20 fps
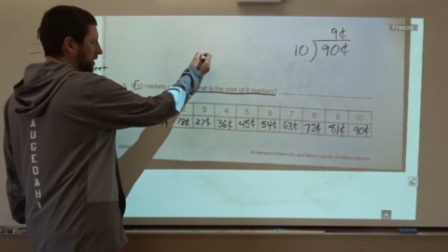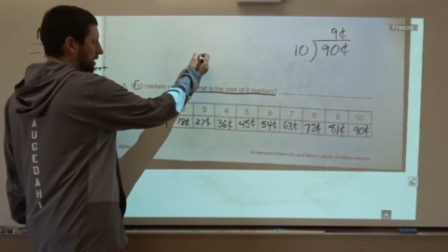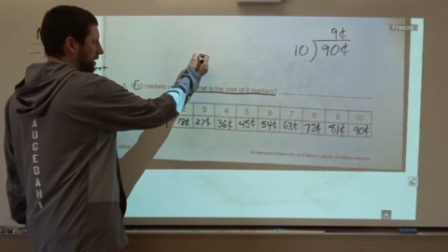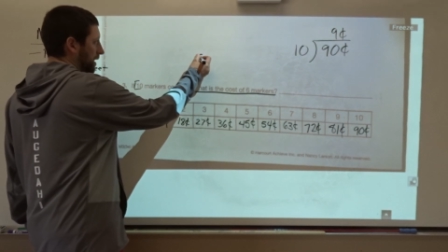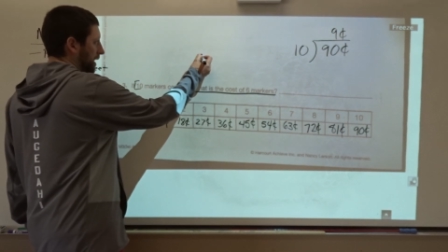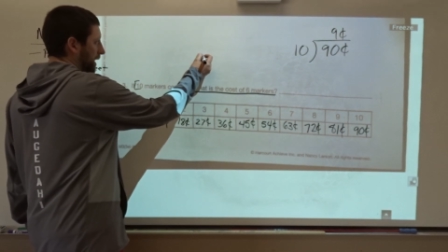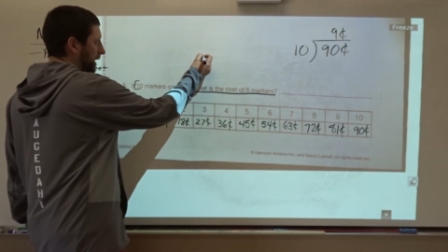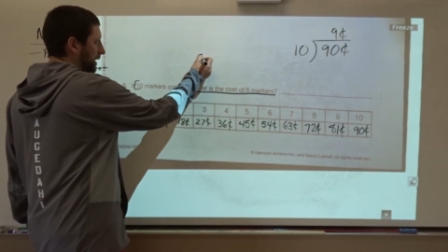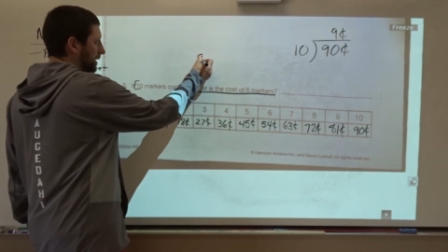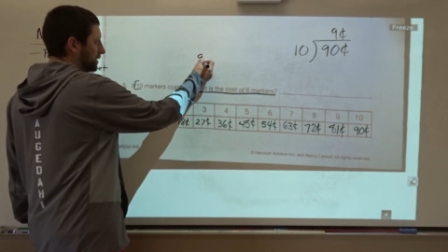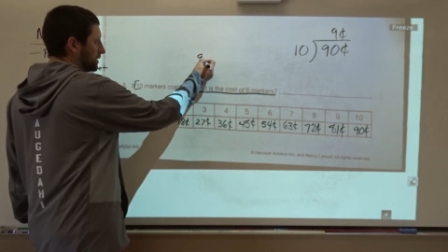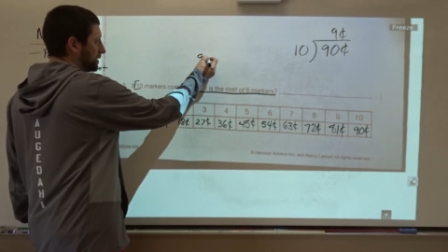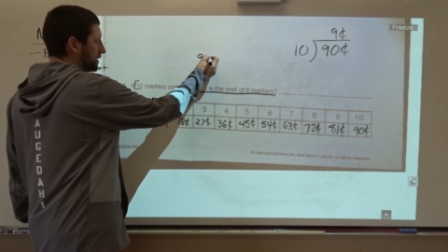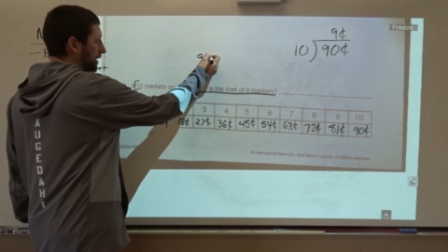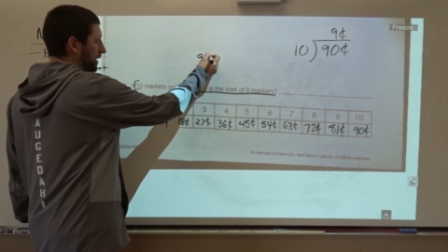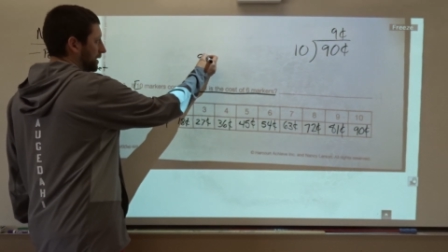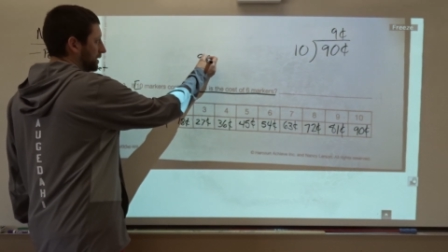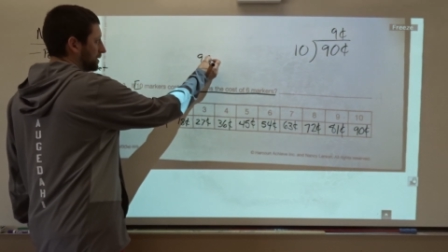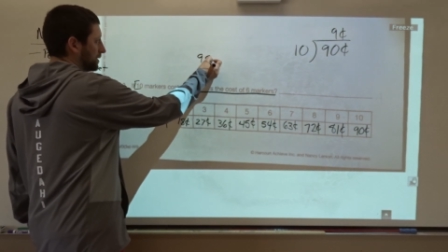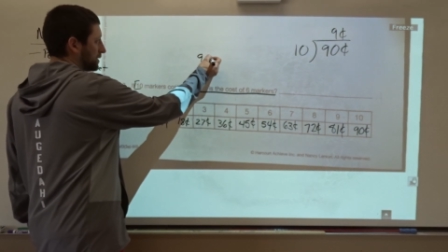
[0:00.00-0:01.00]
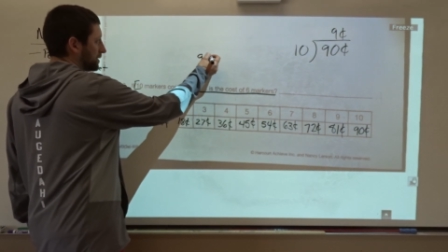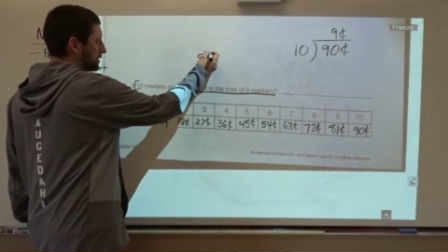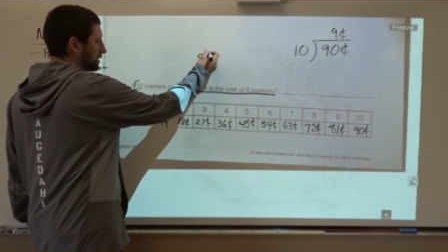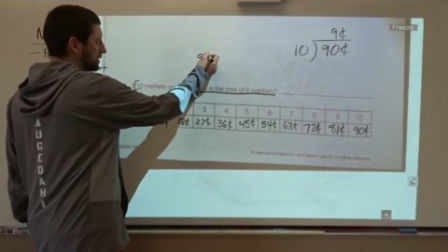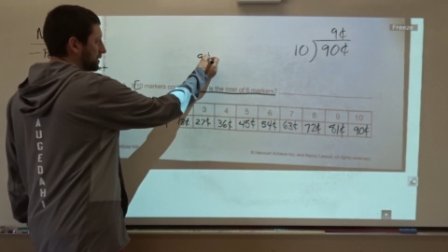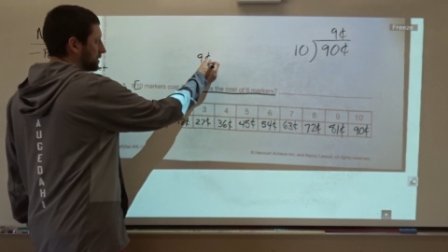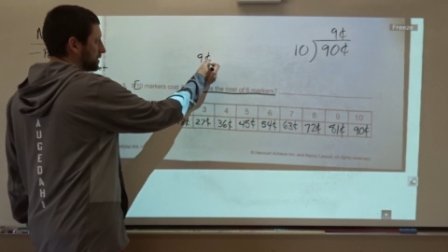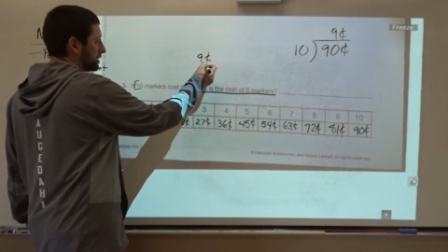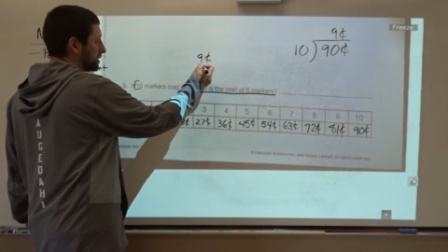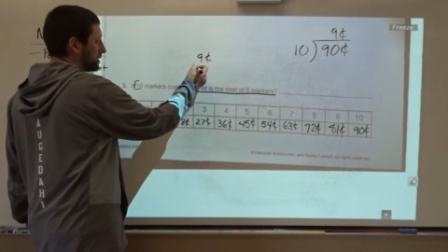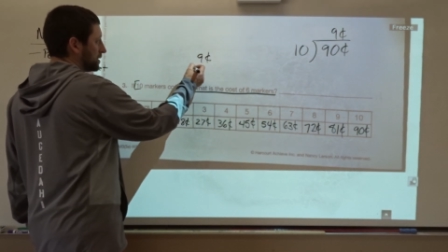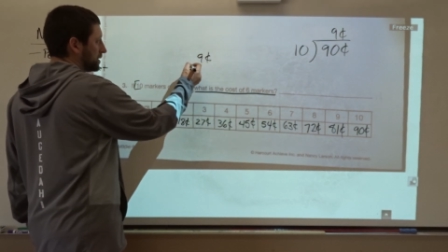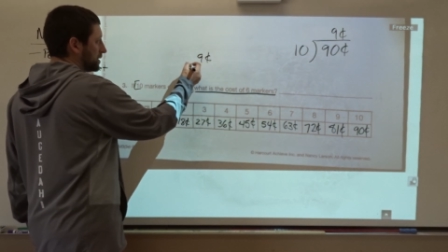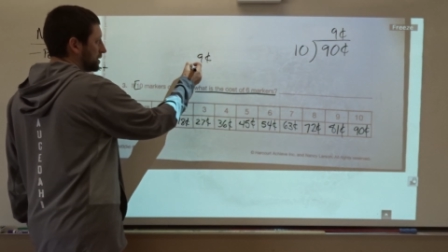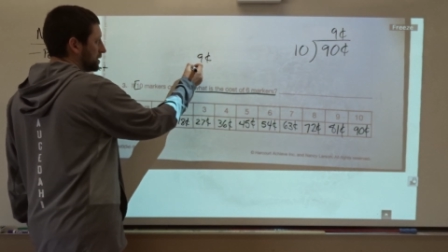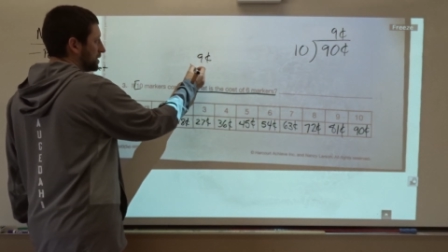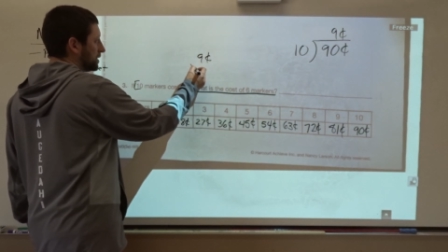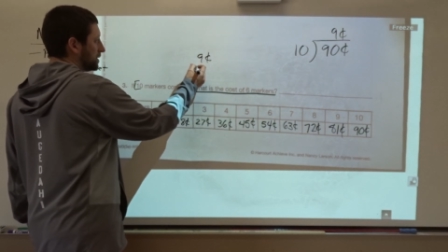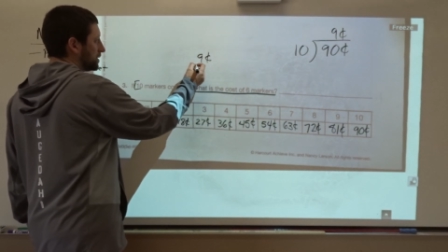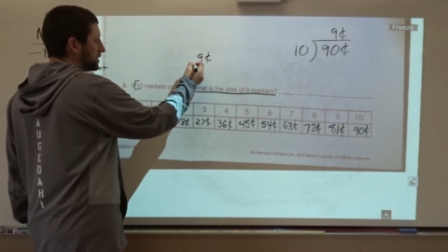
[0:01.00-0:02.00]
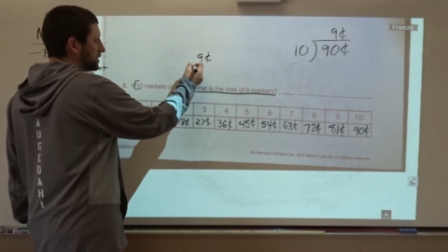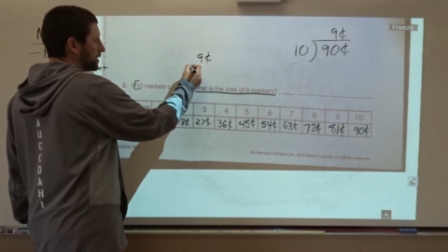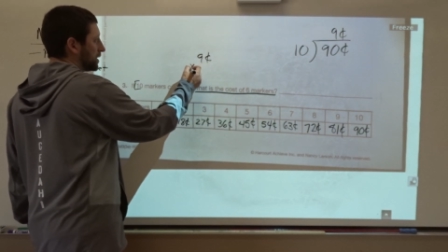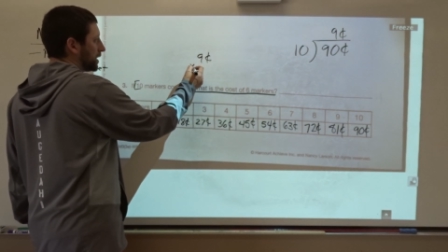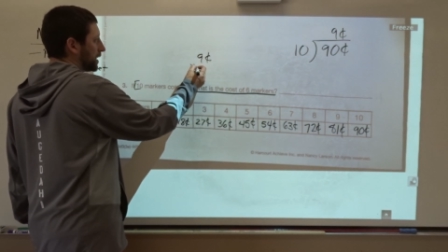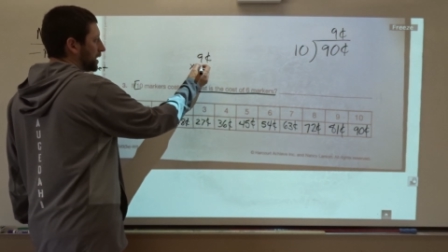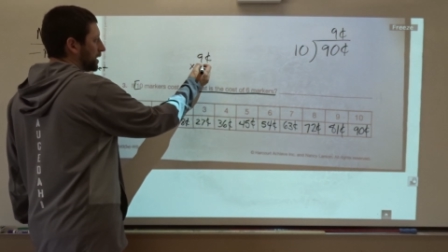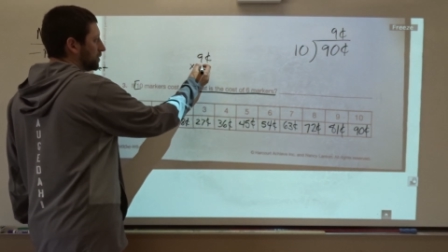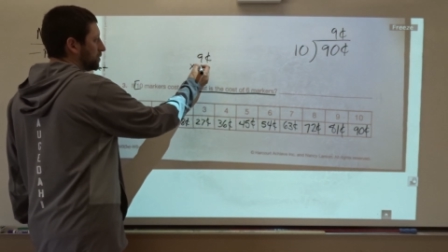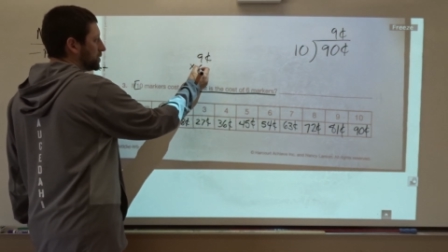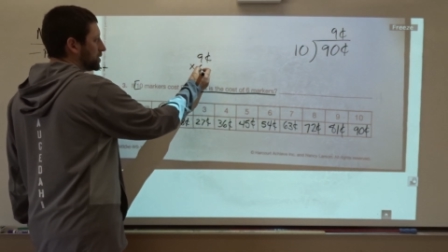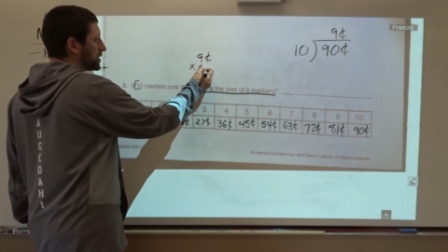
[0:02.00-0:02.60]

9 cents times